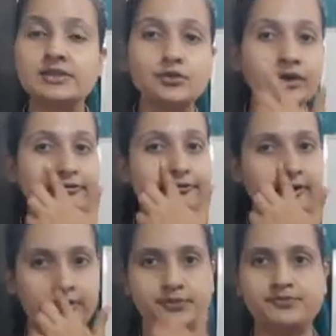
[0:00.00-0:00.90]
12
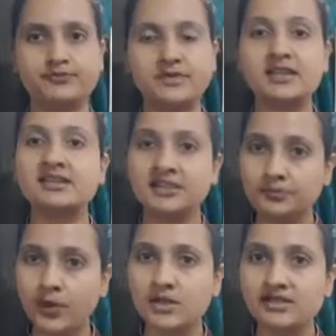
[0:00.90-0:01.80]
feet, is
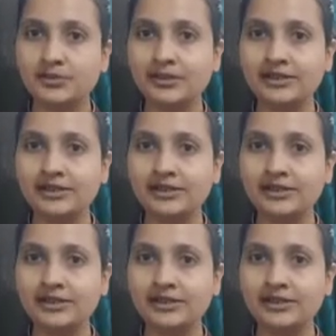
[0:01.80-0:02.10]
it possible?